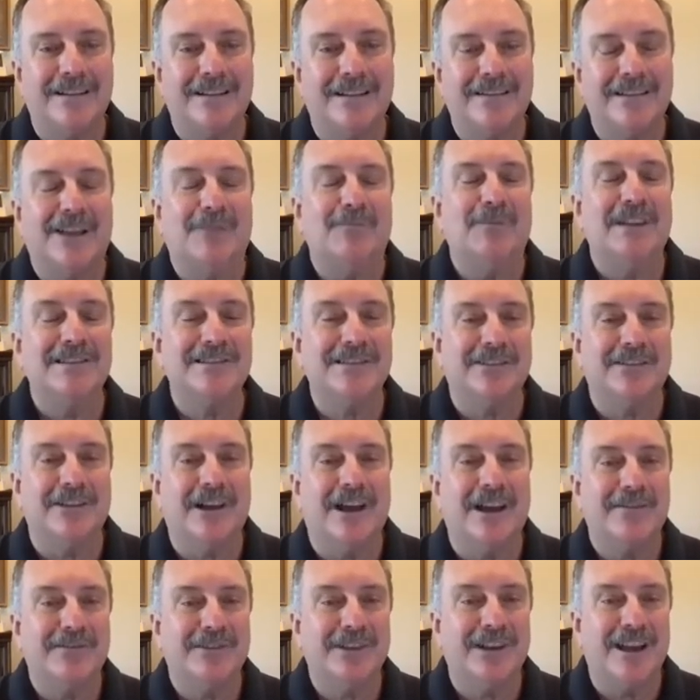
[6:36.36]
They missed a
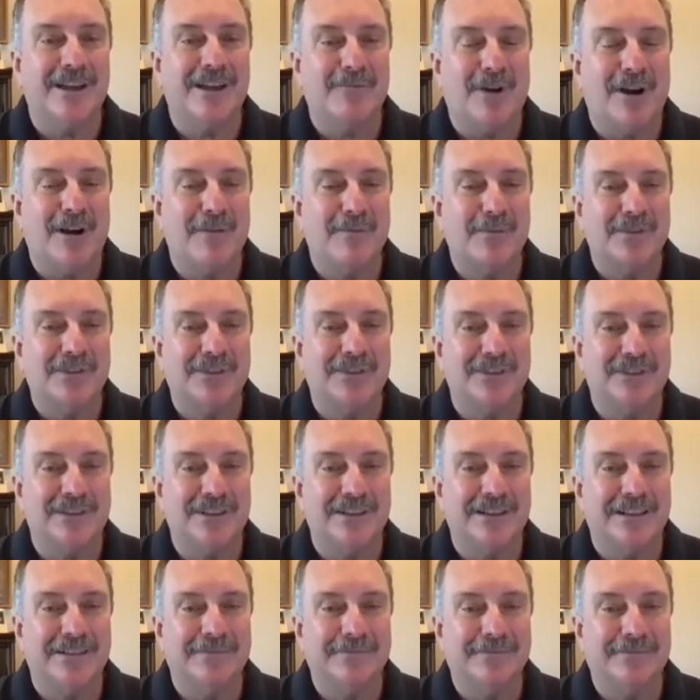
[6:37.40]
lifetime
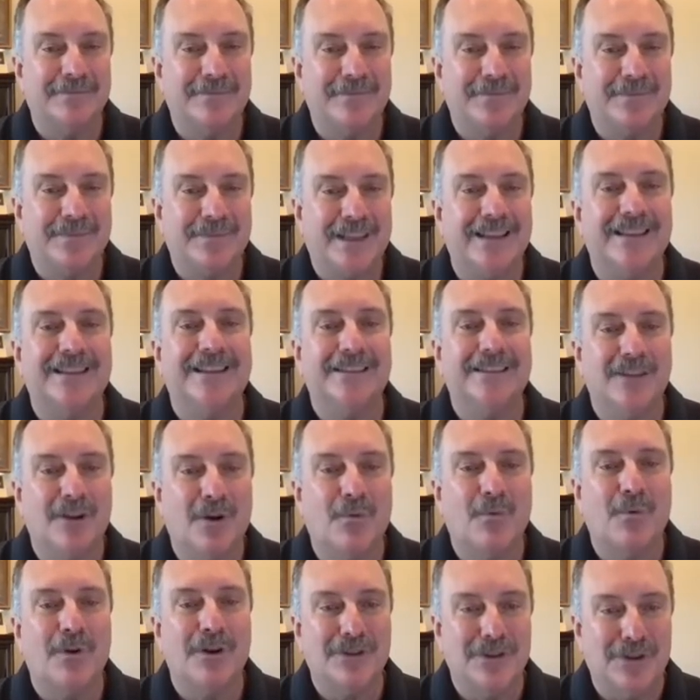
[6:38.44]
opportunity, and
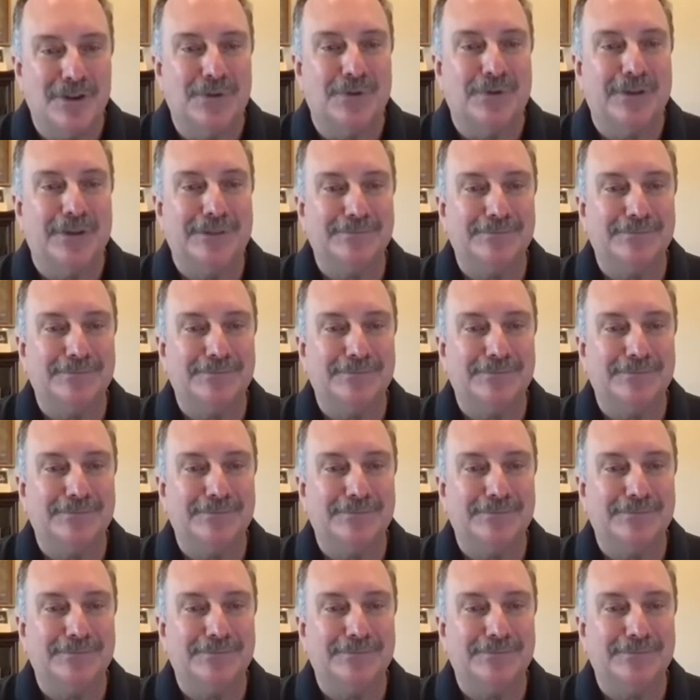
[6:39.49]
no one knew it.